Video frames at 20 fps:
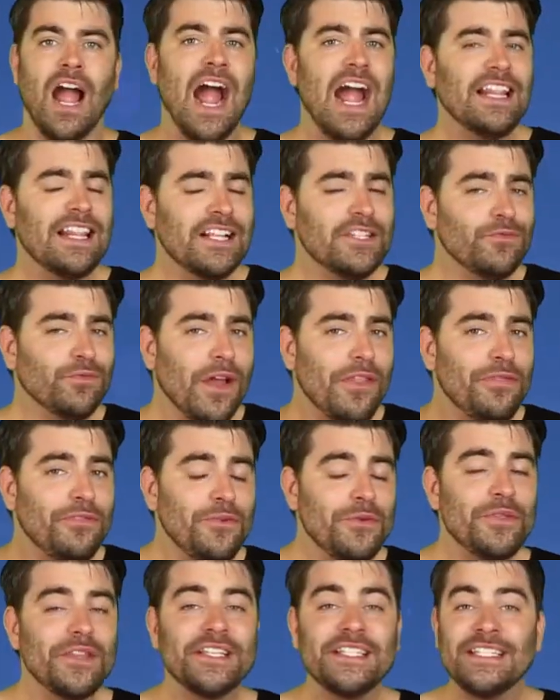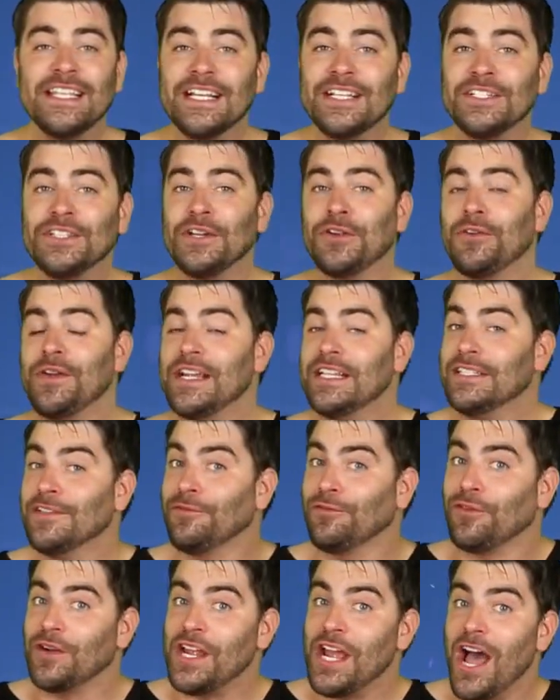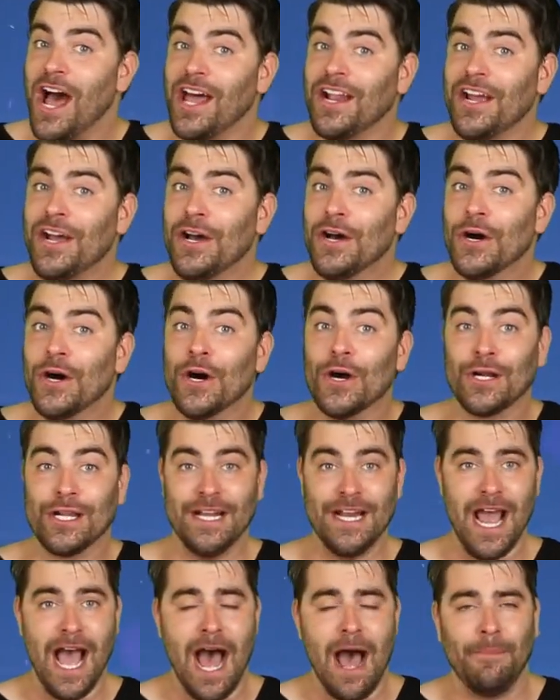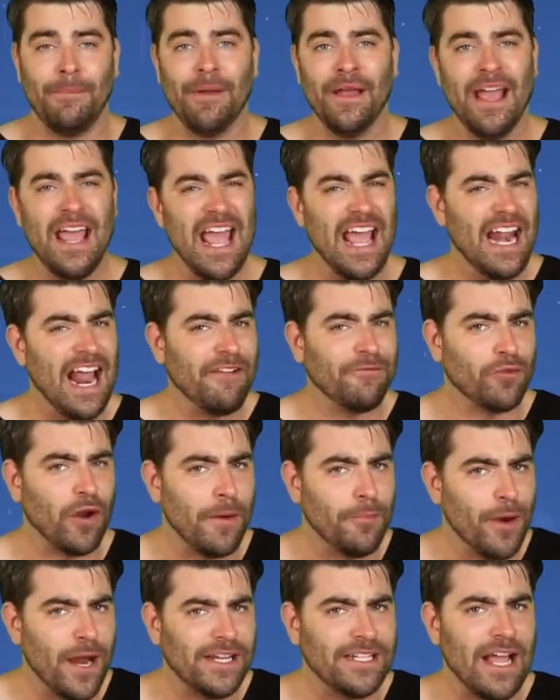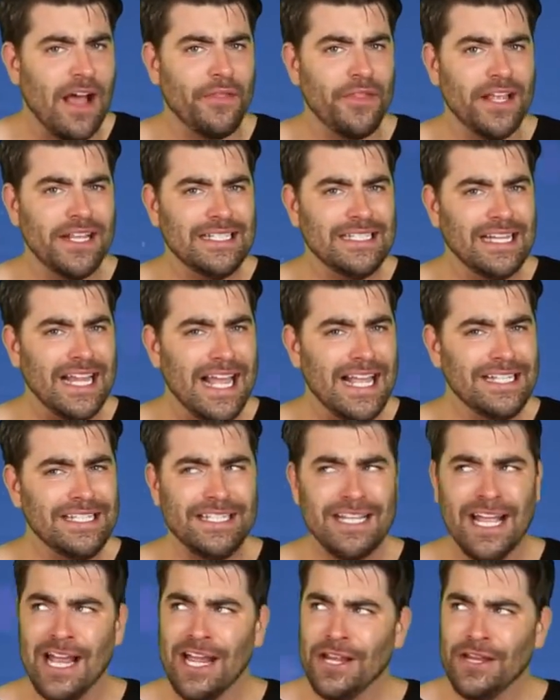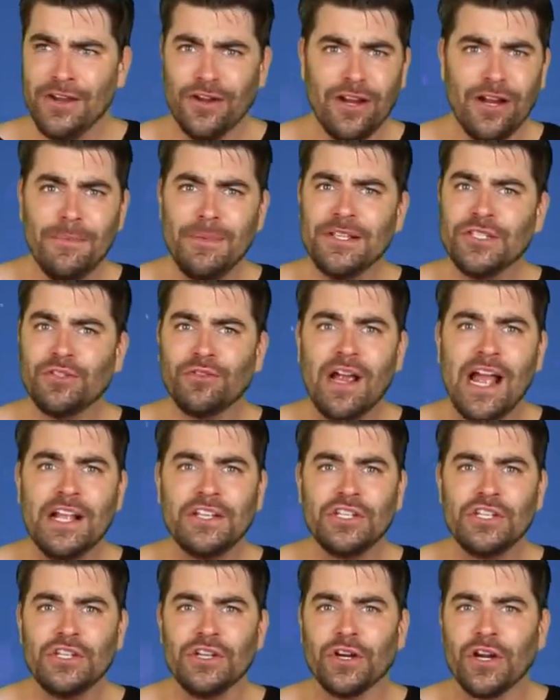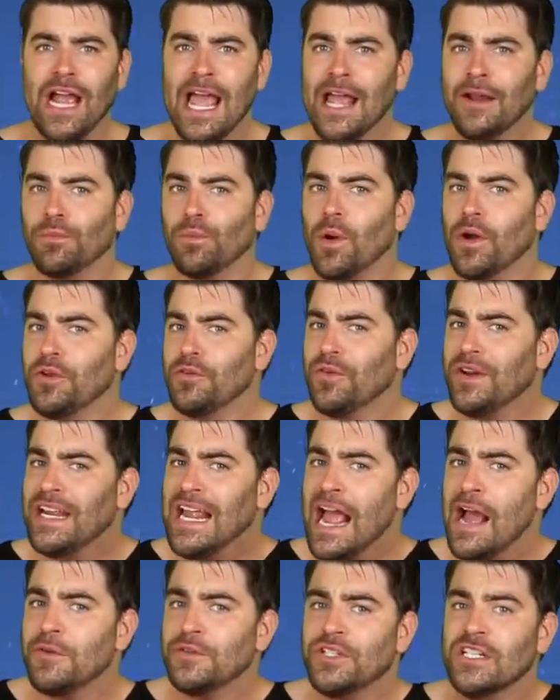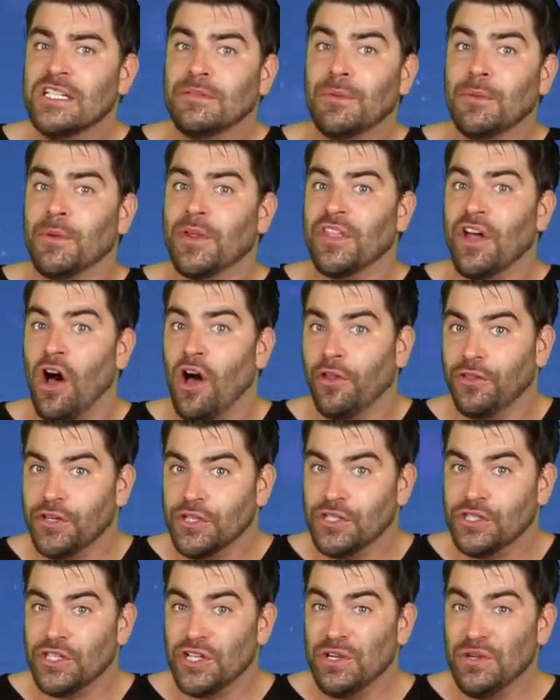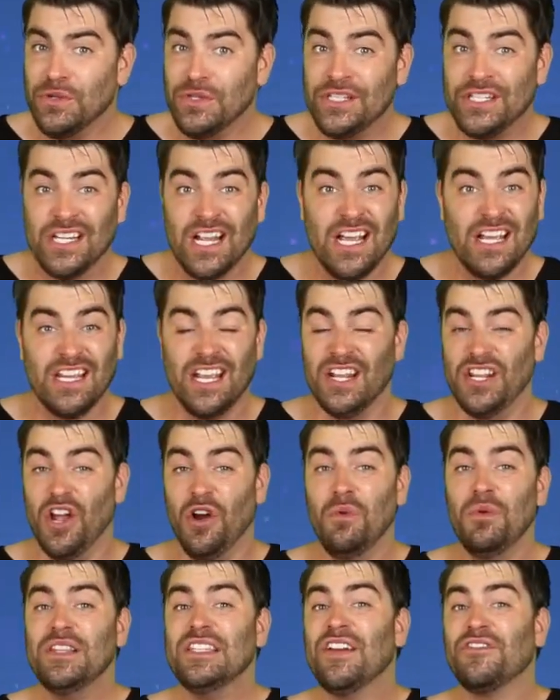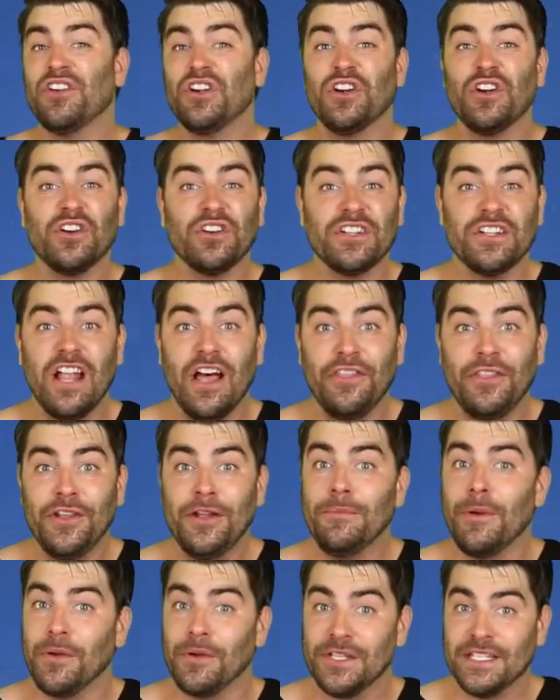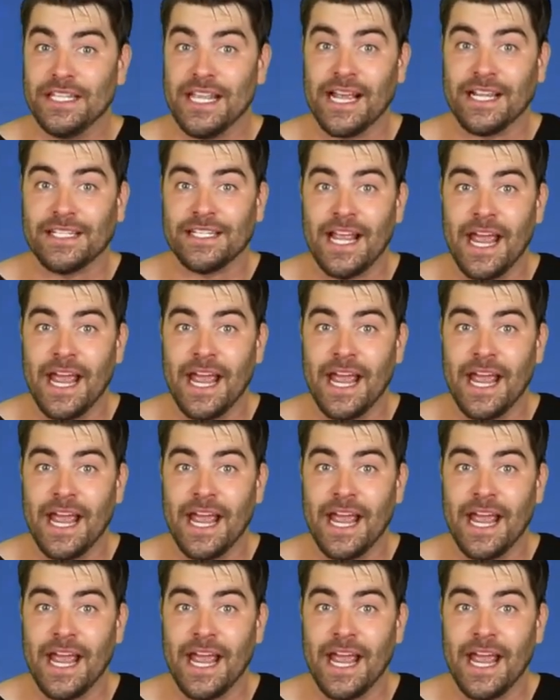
Alright, let's run through the 6 degrees of Rihanna hooking up. And after I break down this list, you're gonna be scratching your head wondering how she's been with all these dudes, yet no one's ever heard nothing about a sex